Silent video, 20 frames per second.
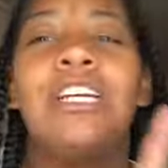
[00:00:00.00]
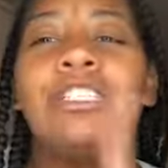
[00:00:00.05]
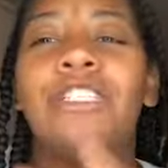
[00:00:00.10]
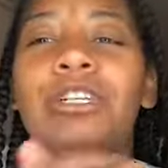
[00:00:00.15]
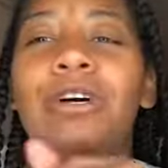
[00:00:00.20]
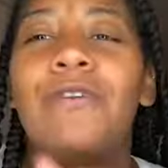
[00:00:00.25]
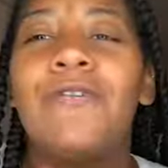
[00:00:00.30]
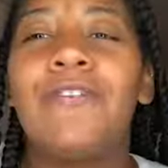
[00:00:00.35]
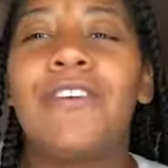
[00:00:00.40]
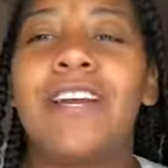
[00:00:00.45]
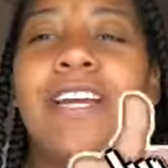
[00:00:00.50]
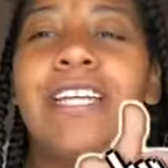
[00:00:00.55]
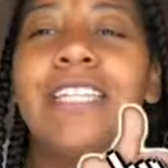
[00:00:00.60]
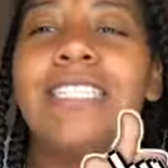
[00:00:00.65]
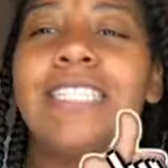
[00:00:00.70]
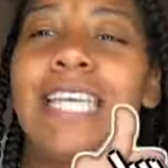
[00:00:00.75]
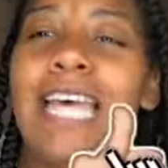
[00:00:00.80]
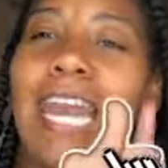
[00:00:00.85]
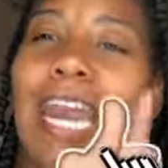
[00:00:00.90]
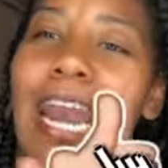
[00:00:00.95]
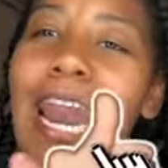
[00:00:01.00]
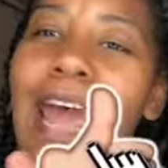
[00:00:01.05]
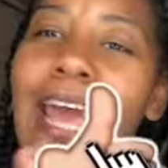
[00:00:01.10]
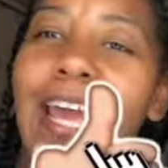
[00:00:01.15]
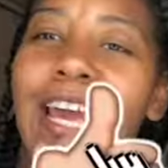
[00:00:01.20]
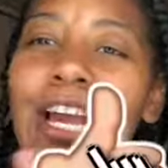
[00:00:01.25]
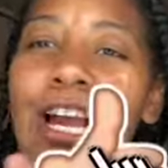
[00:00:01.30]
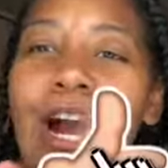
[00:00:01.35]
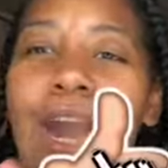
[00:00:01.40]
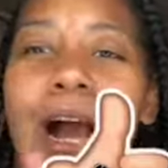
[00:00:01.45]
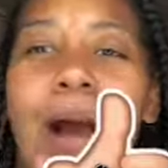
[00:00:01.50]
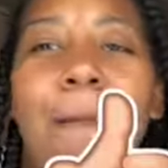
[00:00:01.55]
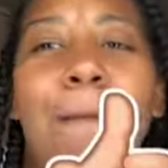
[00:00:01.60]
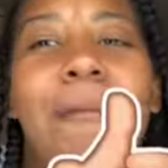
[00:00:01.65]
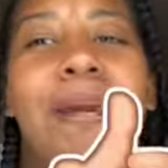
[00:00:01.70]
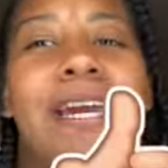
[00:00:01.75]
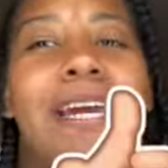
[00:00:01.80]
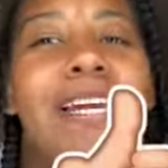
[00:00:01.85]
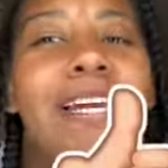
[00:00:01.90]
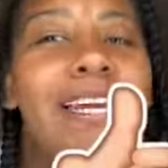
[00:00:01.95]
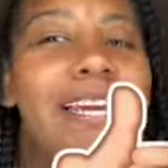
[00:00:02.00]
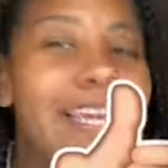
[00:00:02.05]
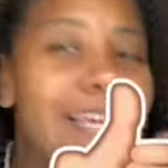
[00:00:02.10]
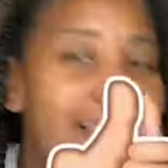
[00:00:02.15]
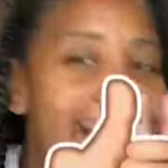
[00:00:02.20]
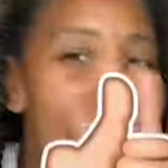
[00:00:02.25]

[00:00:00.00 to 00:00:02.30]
Don't forget to like, comment, hit